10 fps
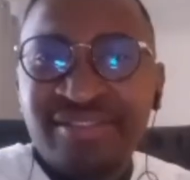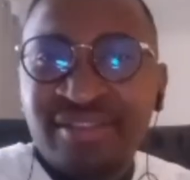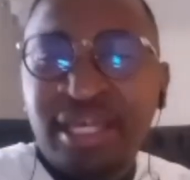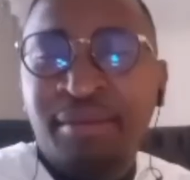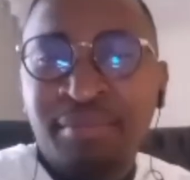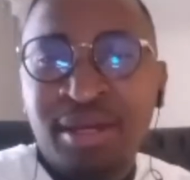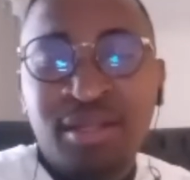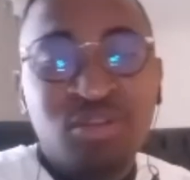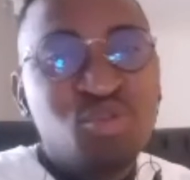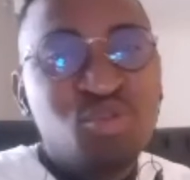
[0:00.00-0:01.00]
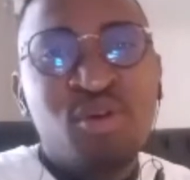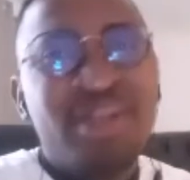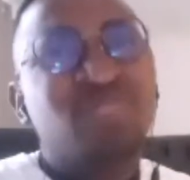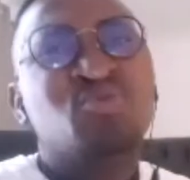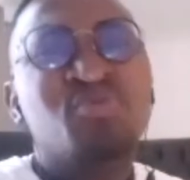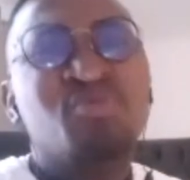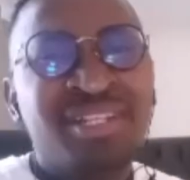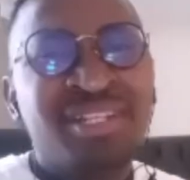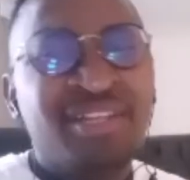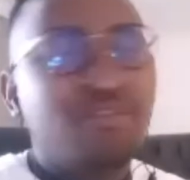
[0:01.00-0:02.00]
in them and you know as
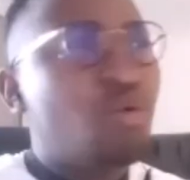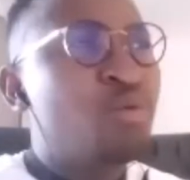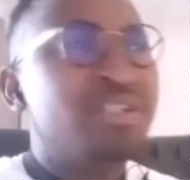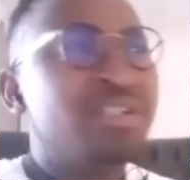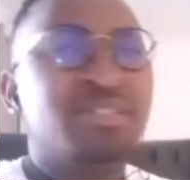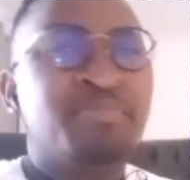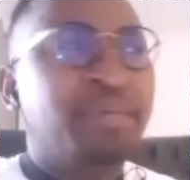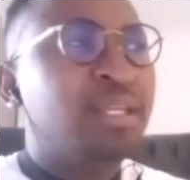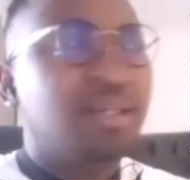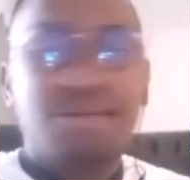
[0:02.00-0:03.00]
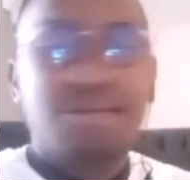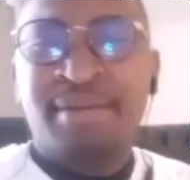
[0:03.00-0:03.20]
women they've always been